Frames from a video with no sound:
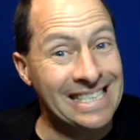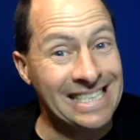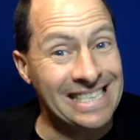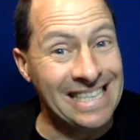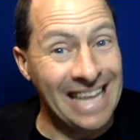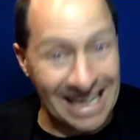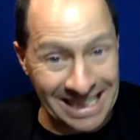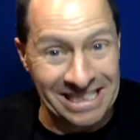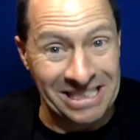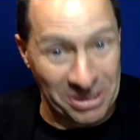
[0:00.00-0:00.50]

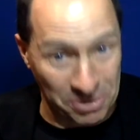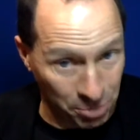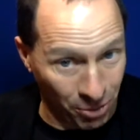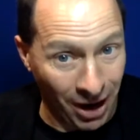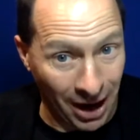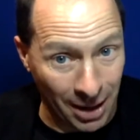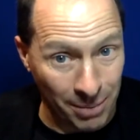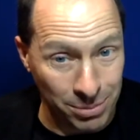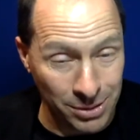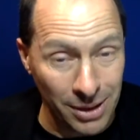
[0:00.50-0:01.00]
That's the
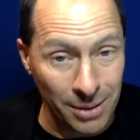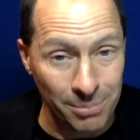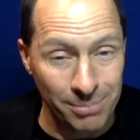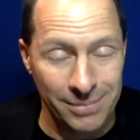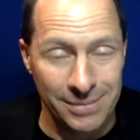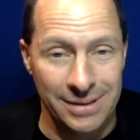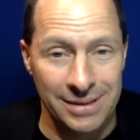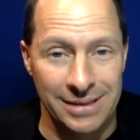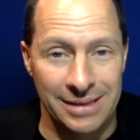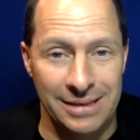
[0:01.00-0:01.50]
problem.
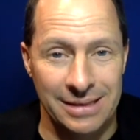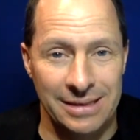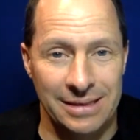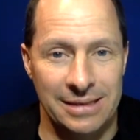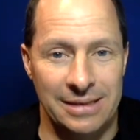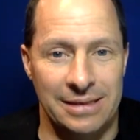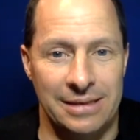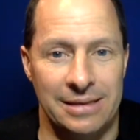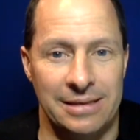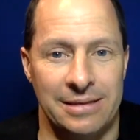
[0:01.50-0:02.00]

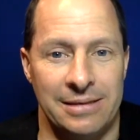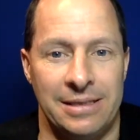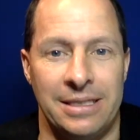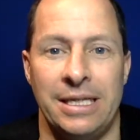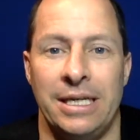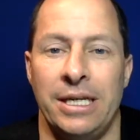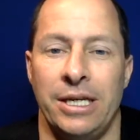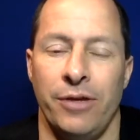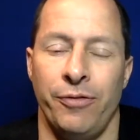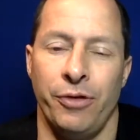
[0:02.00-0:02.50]

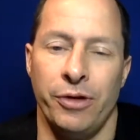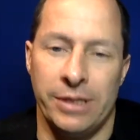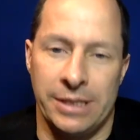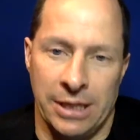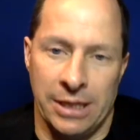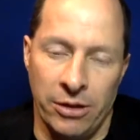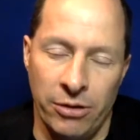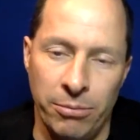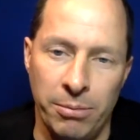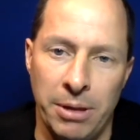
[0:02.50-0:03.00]
See, if you're
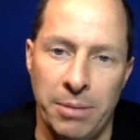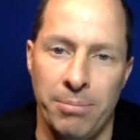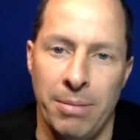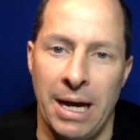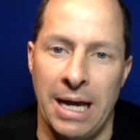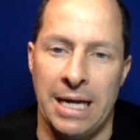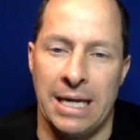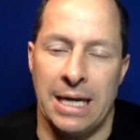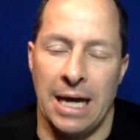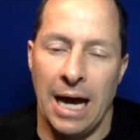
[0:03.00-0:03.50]
telling me,
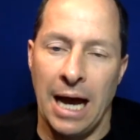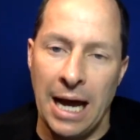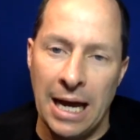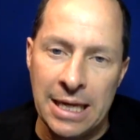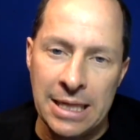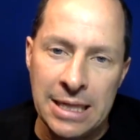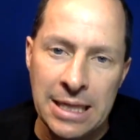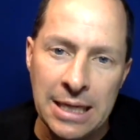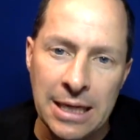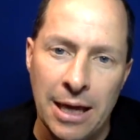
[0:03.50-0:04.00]
Mike, I
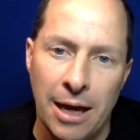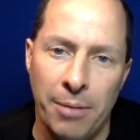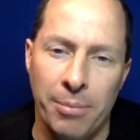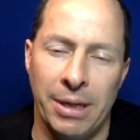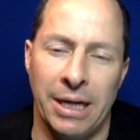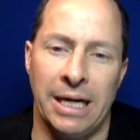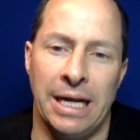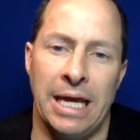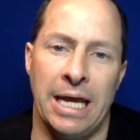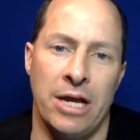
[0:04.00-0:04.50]
think I'm at
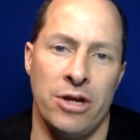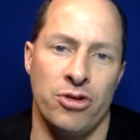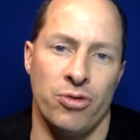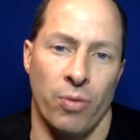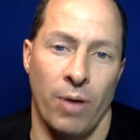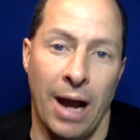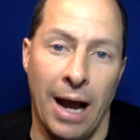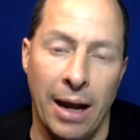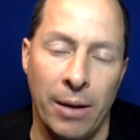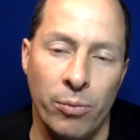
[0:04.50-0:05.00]
an age
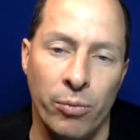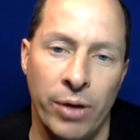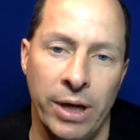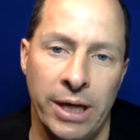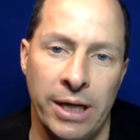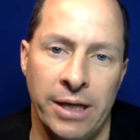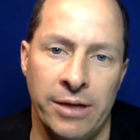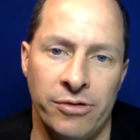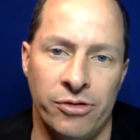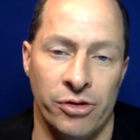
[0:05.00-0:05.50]
where I'm
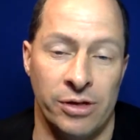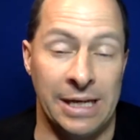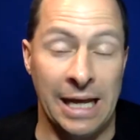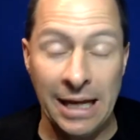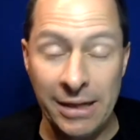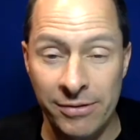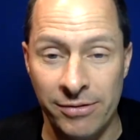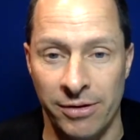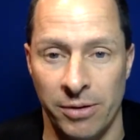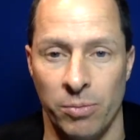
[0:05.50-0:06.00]
ready to
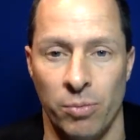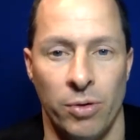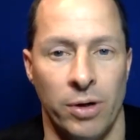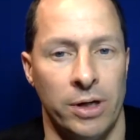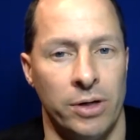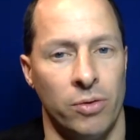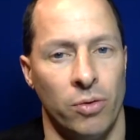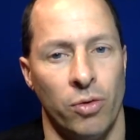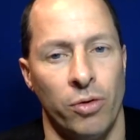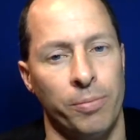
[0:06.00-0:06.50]
date
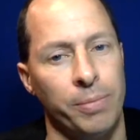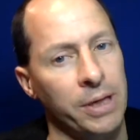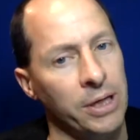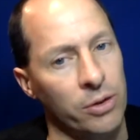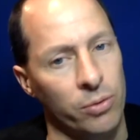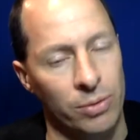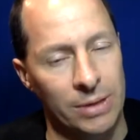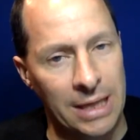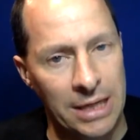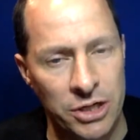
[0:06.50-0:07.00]
someone or be in a
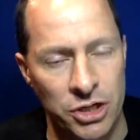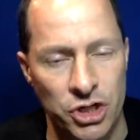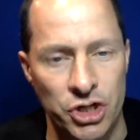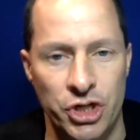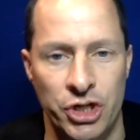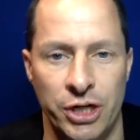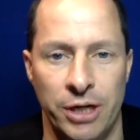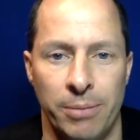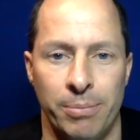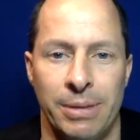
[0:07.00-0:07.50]

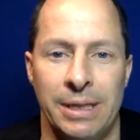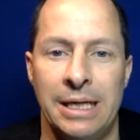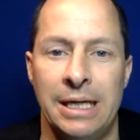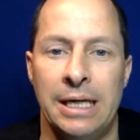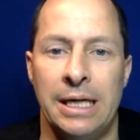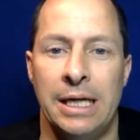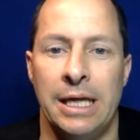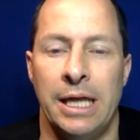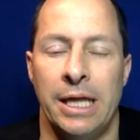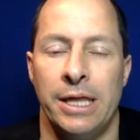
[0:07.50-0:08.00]
relationship,
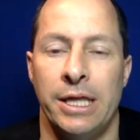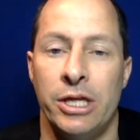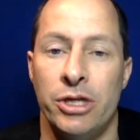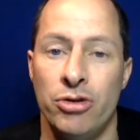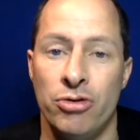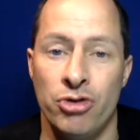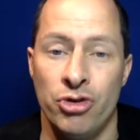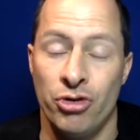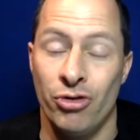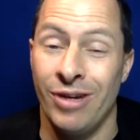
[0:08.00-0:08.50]
then
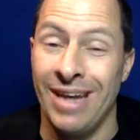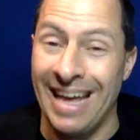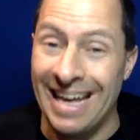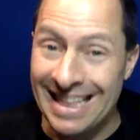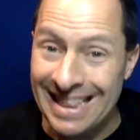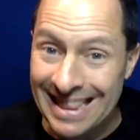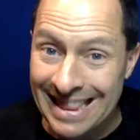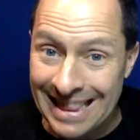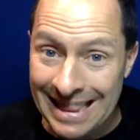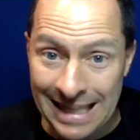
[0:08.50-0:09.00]
you should at
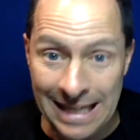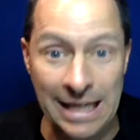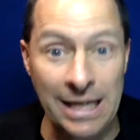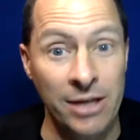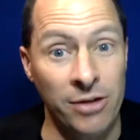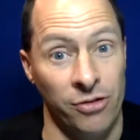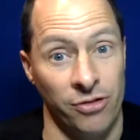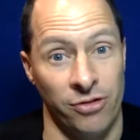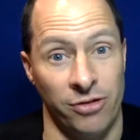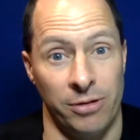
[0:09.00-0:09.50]

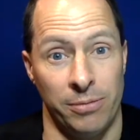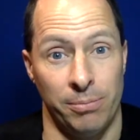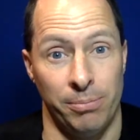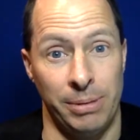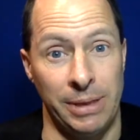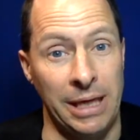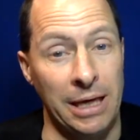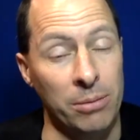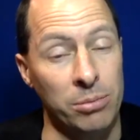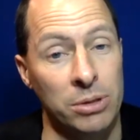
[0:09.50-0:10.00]
least
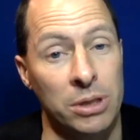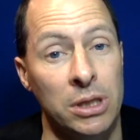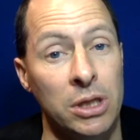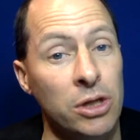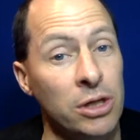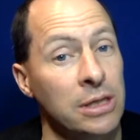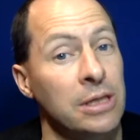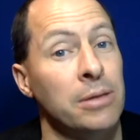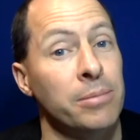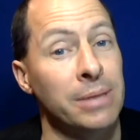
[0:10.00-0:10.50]
be able to
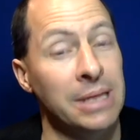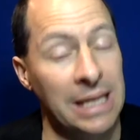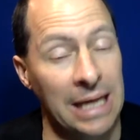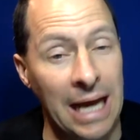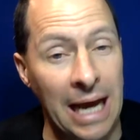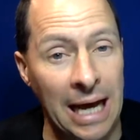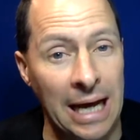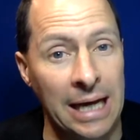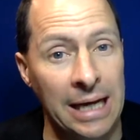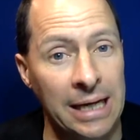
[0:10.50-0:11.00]
look them in the
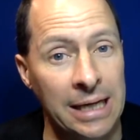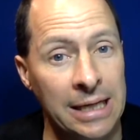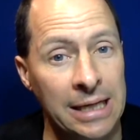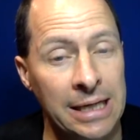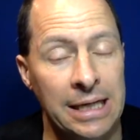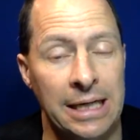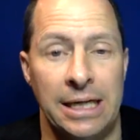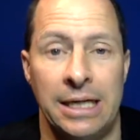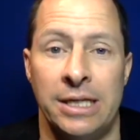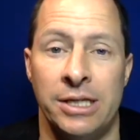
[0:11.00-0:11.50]
eye
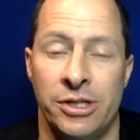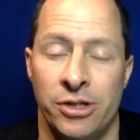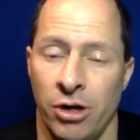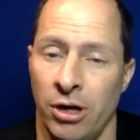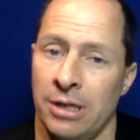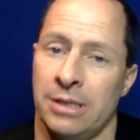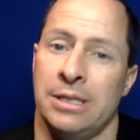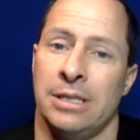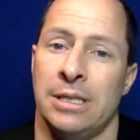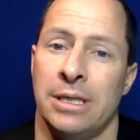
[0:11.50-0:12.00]
and
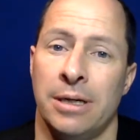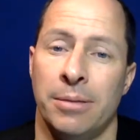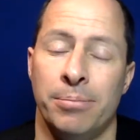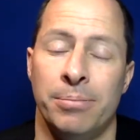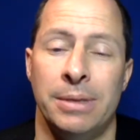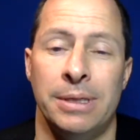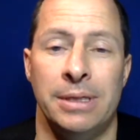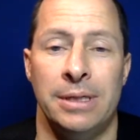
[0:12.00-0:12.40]
talk to them